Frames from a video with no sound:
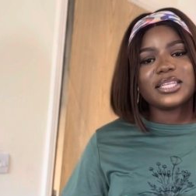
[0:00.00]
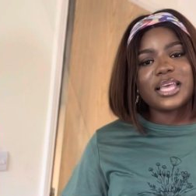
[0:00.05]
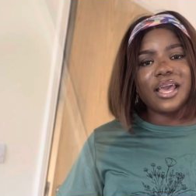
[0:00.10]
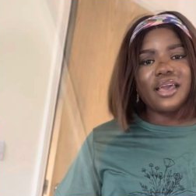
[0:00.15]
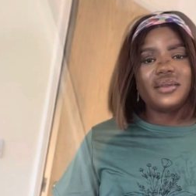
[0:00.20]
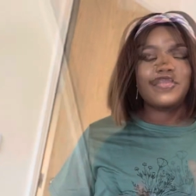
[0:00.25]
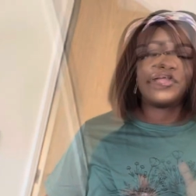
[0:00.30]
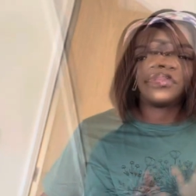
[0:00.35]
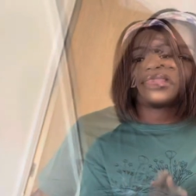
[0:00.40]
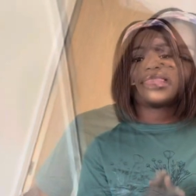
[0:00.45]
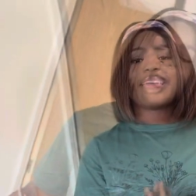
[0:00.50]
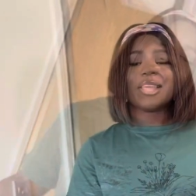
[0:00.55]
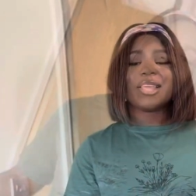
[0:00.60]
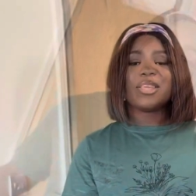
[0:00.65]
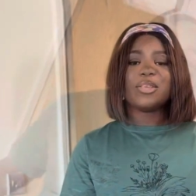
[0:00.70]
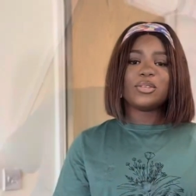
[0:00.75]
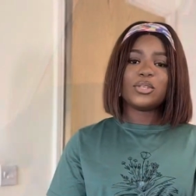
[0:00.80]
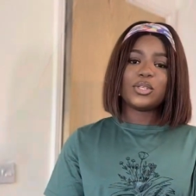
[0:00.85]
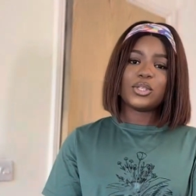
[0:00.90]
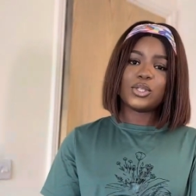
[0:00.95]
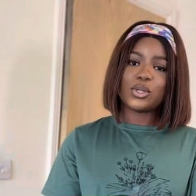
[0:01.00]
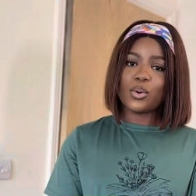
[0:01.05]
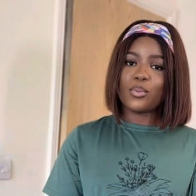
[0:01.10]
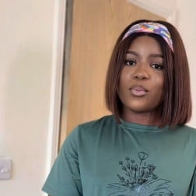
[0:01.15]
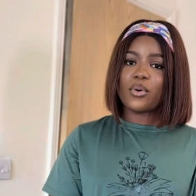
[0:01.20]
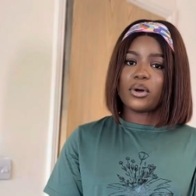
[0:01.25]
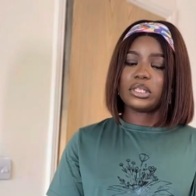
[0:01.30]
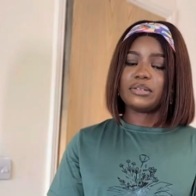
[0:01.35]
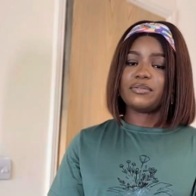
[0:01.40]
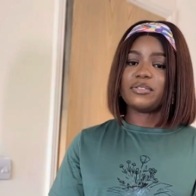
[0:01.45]
yeah, and thank you so
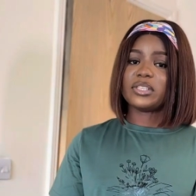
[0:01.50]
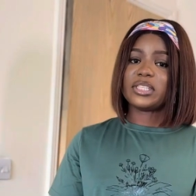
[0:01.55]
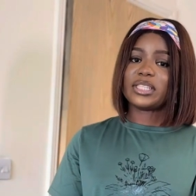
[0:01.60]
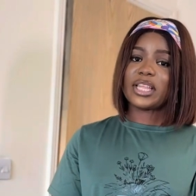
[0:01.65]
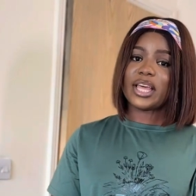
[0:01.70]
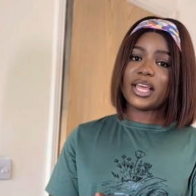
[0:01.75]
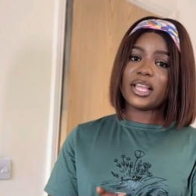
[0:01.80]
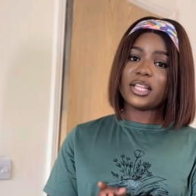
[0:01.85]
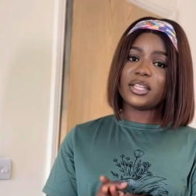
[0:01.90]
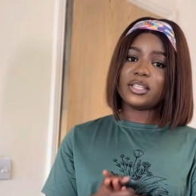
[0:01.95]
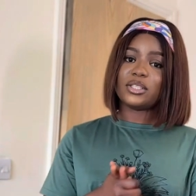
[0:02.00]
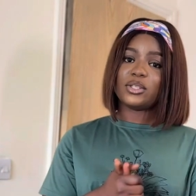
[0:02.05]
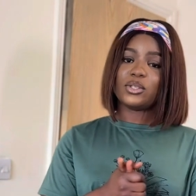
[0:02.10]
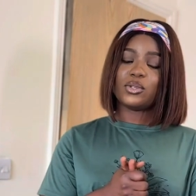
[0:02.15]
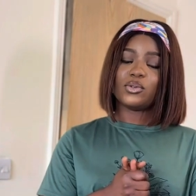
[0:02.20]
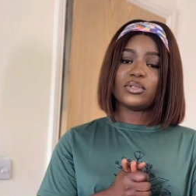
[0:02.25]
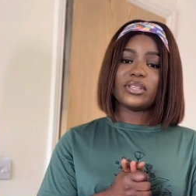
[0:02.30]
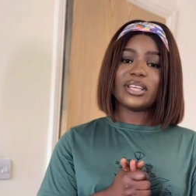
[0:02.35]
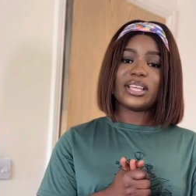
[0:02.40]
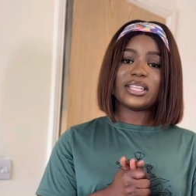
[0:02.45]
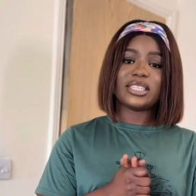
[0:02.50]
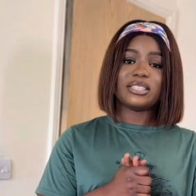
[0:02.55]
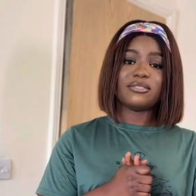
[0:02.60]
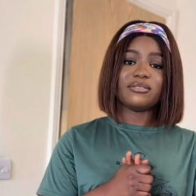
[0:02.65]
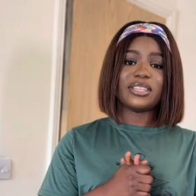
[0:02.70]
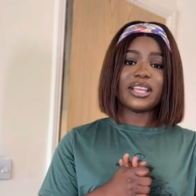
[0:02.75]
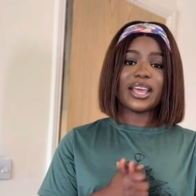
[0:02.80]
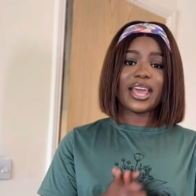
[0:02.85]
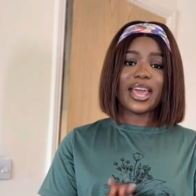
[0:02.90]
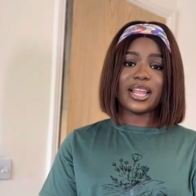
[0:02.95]
much for staying till
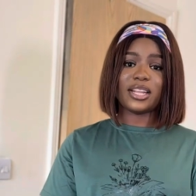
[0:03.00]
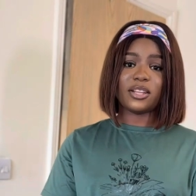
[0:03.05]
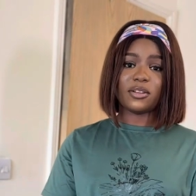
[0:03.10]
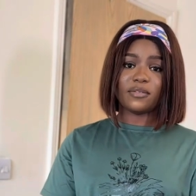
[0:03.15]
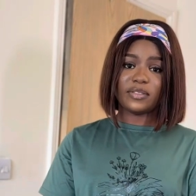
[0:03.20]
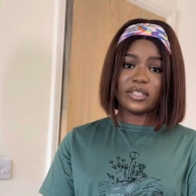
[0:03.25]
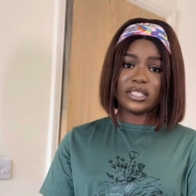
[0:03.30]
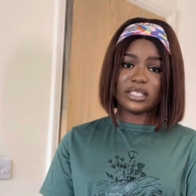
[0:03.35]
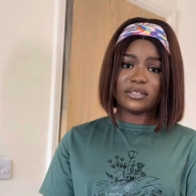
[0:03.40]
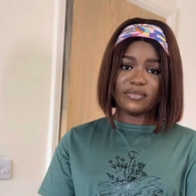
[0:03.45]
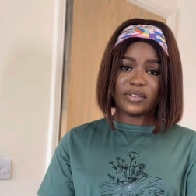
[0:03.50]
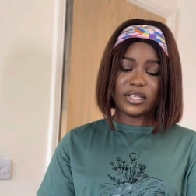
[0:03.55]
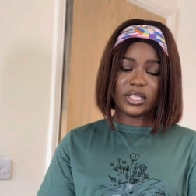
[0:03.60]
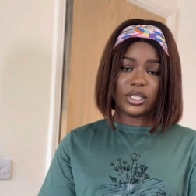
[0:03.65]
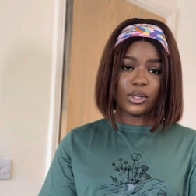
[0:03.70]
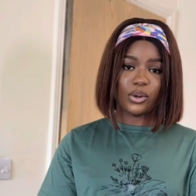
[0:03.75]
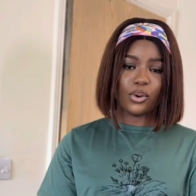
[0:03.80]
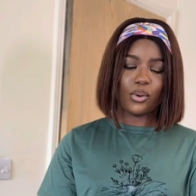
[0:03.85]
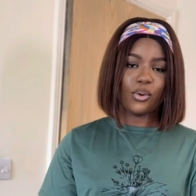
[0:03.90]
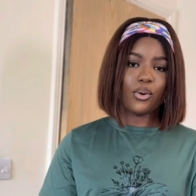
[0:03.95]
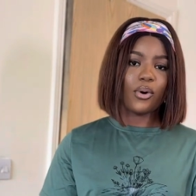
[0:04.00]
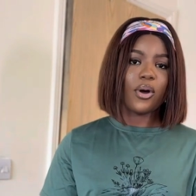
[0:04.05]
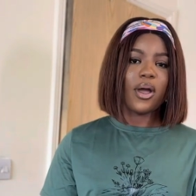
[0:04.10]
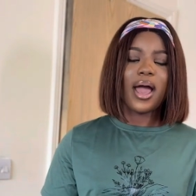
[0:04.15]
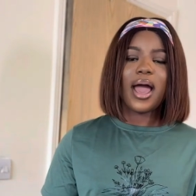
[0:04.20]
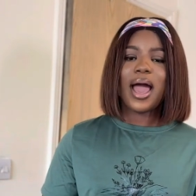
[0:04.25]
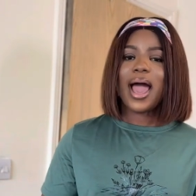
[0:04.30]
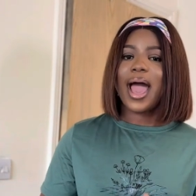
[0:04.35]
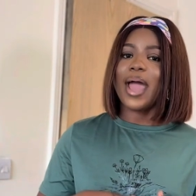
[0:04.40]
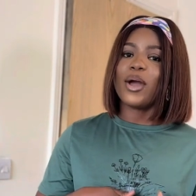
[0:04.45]
the end of this video.
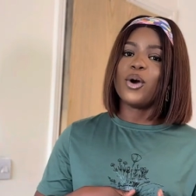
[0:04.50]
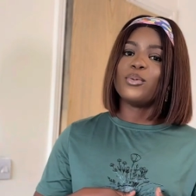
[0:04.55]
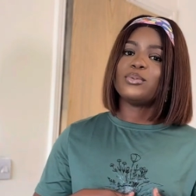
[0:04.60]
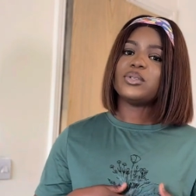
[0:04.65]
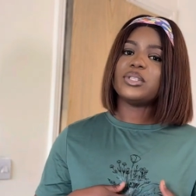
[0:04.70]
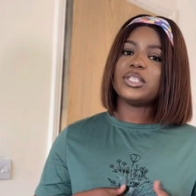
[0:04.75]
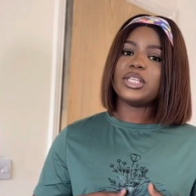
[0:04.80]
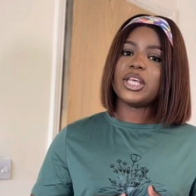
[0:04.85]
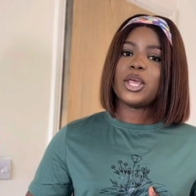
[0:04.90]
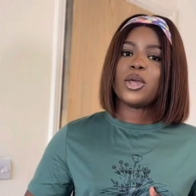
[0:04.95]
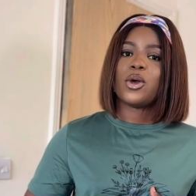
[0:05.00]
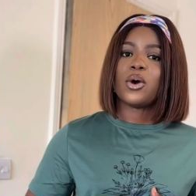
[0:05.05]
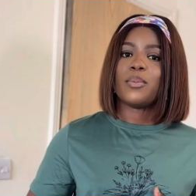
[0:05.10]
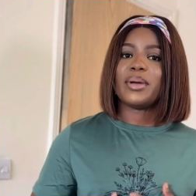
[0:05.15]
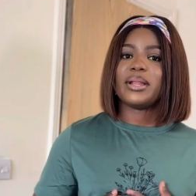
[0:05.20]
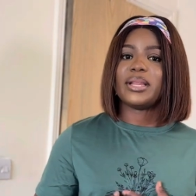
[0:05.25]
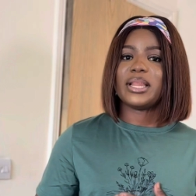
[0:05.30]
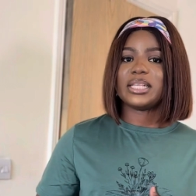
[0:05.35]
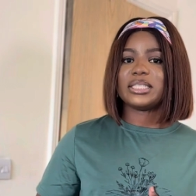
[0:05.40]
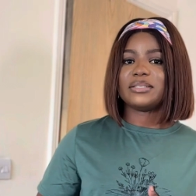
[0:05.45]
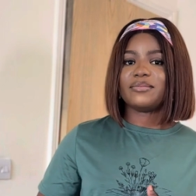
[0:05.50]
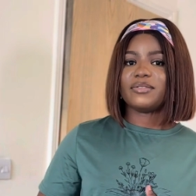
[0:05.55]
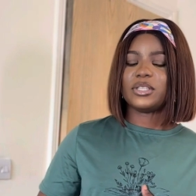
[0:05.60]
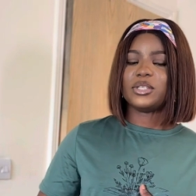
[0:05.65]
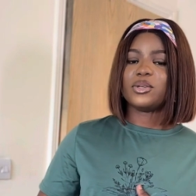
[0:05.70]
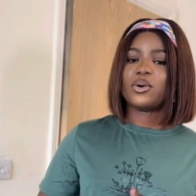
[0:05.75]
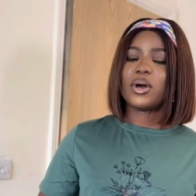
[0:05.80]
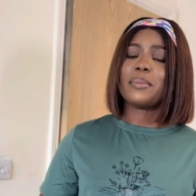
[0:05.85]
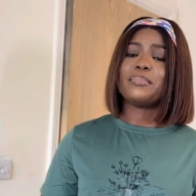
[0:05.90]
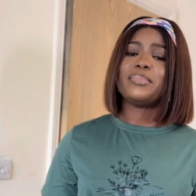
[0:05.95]
I hope to see you on my next
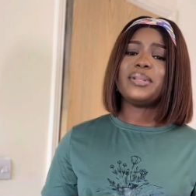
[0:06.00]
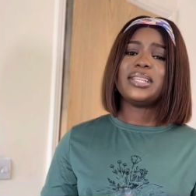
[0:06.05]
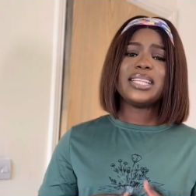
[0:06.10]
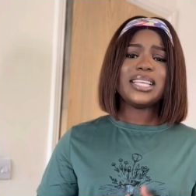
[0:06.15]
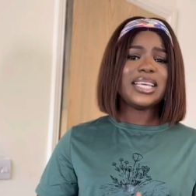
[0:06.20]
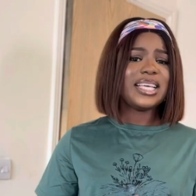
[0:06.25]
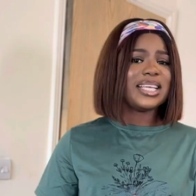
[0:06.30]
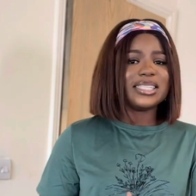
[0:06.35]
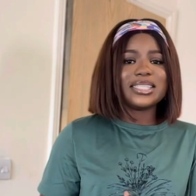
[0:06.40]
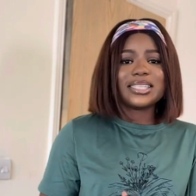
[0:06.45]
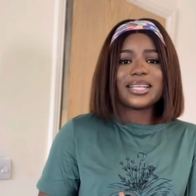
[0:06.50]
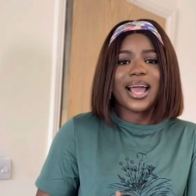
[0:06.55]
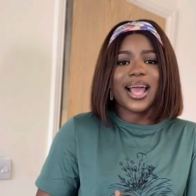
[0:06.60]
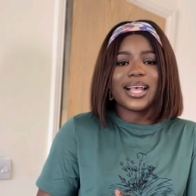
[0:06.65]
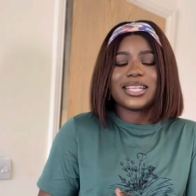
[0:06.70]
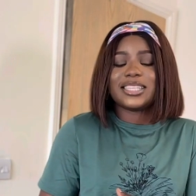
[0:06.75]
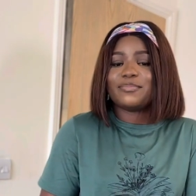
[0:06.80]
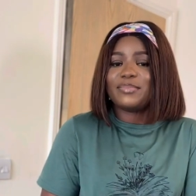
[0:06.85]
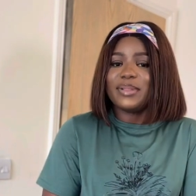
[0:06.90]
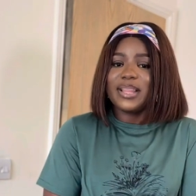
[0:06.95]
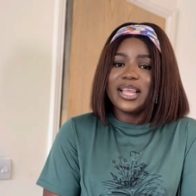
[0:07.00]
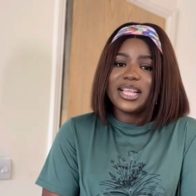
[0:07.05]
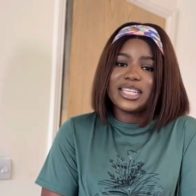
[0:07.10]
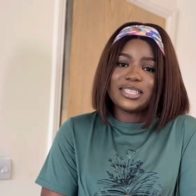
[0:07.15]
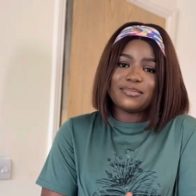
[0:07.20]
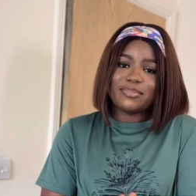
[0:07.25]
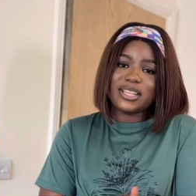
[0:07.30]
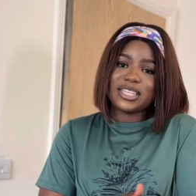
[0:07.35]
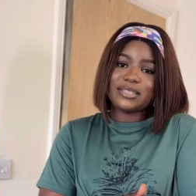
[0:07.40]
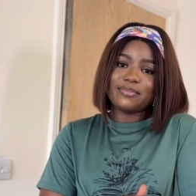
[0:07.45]
video. And please, guys,
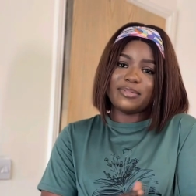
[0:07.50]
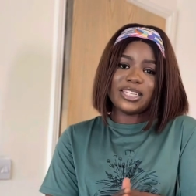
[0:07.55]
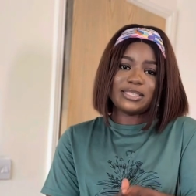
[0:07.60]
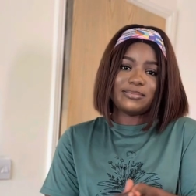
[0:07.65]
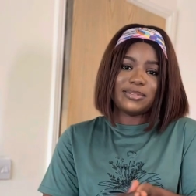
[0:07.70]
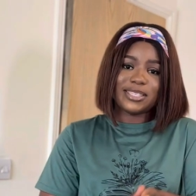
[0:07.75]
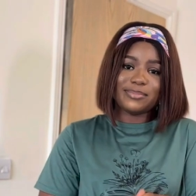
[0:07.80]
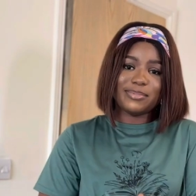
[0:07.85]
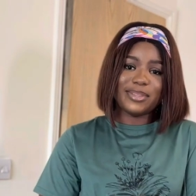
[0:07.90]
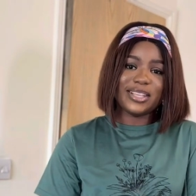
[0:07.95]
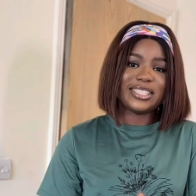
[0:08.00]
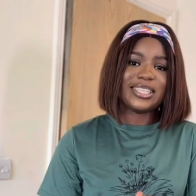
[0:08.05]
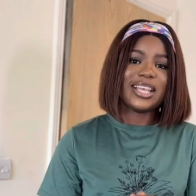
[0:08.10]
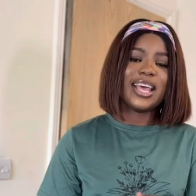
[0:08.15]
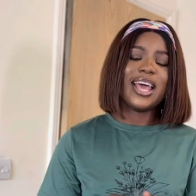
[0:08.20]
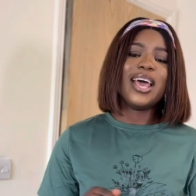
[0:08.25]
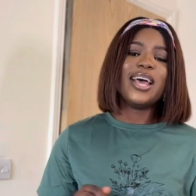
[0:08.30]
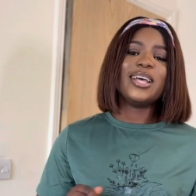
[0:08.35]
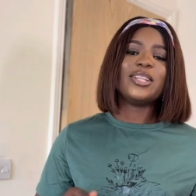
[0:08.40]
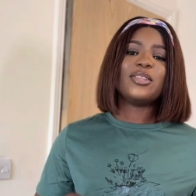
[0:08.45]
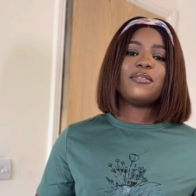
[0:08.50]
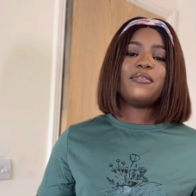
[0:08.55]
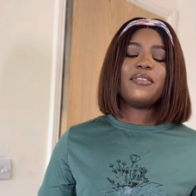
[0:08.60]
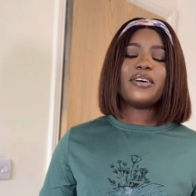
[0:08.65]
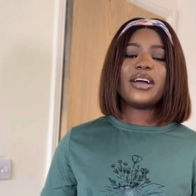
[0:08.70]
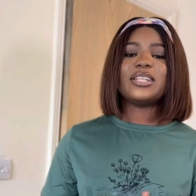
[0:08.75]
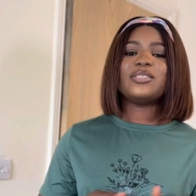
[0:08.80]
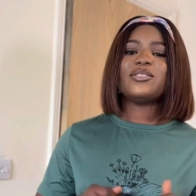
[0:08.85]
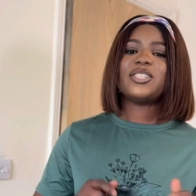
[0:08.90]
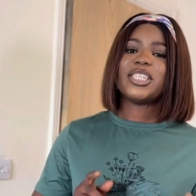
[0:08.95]
please don't
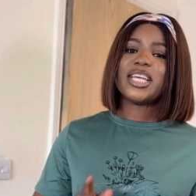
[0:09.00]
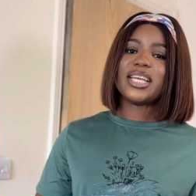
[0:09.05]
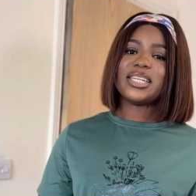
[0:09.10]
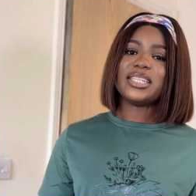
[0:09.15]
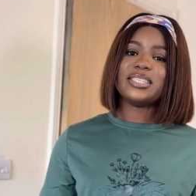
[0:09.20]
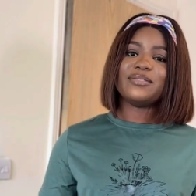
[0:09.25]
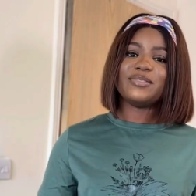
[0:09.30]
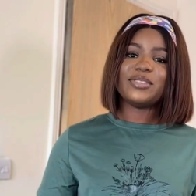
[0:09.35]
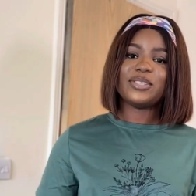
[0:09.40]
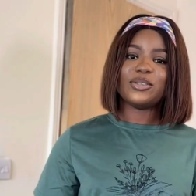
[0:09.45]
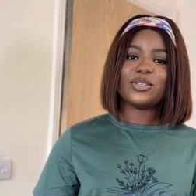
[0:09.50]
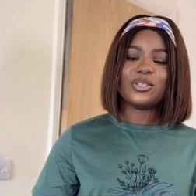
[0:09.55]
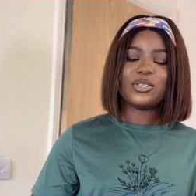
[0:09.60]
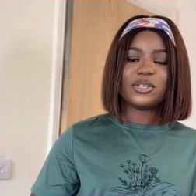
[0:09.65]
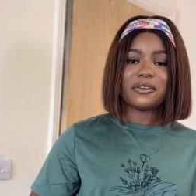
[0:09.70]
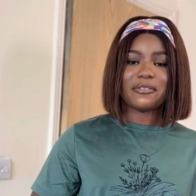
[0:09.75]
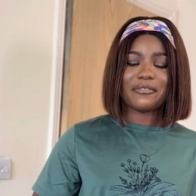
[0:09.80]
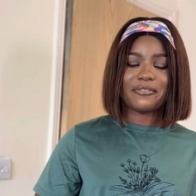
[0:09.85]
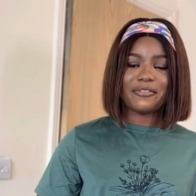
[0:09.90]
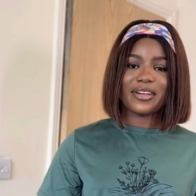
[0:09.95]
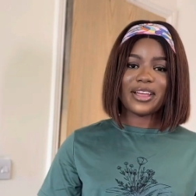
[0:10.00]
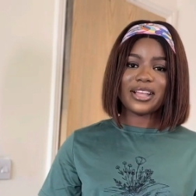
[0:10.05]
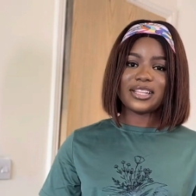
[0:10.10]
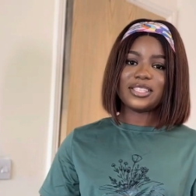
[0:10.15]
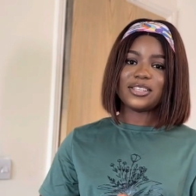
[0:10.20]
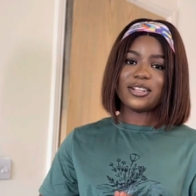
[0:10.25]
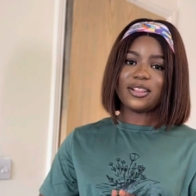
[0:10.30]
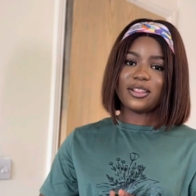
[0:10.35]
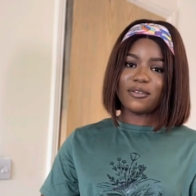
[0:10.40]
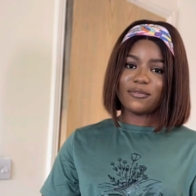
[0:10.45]
forget to share this video to your
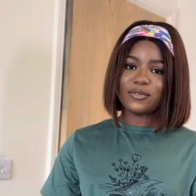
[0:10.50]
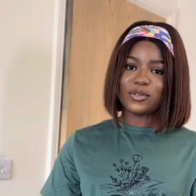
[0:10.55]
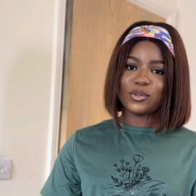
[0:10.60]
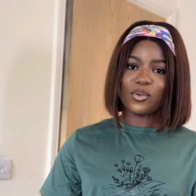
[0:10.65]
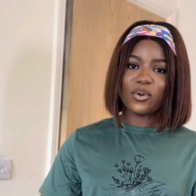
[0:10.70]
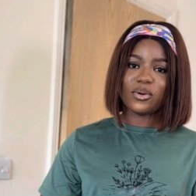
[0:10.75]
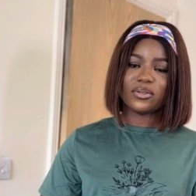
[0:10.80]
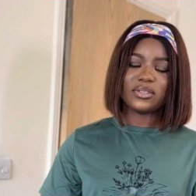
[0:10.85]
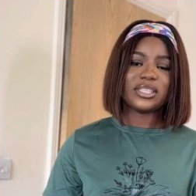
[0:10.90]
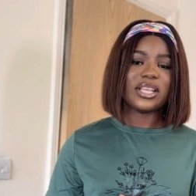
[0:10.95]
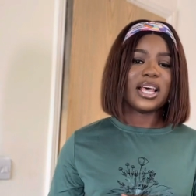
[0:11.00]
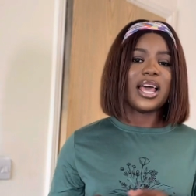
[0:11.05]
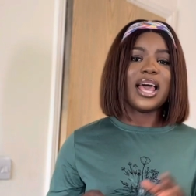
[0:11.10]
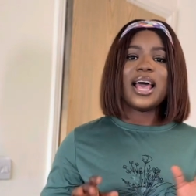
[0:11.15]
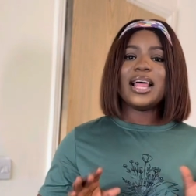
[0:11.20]
friends and loved ones.